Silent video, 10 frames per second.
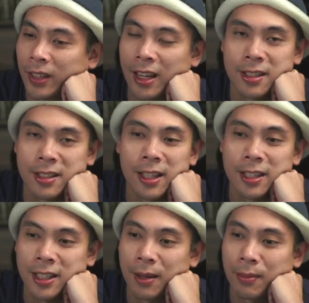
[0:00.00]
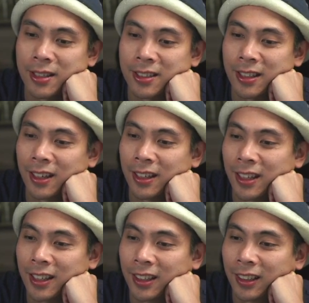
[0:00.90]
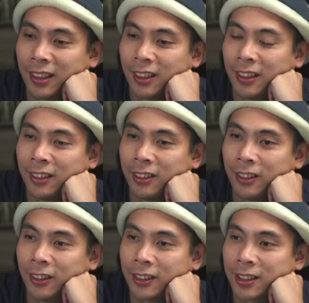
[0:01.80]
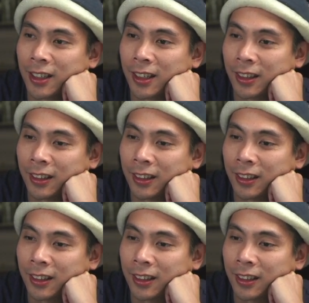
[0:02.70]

has that same aesthetic. You know, it's got